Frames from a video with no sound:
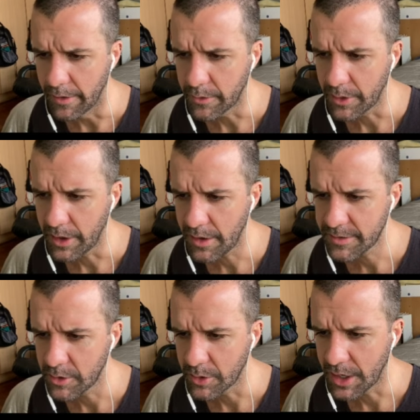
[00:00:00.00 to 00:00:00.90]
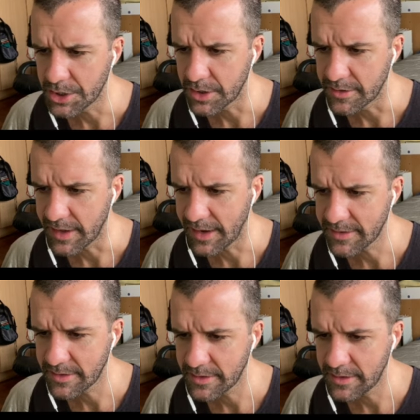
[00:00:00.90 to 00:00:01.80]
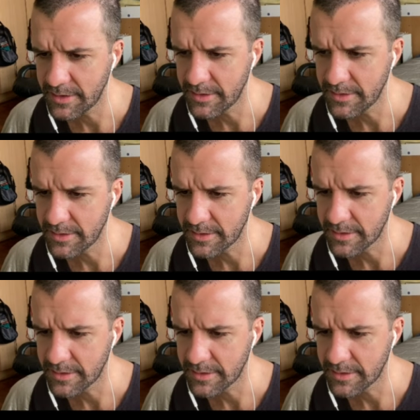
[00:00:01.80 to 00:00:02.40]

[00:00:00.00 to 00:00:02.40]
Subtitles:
Great hostel location is excellent.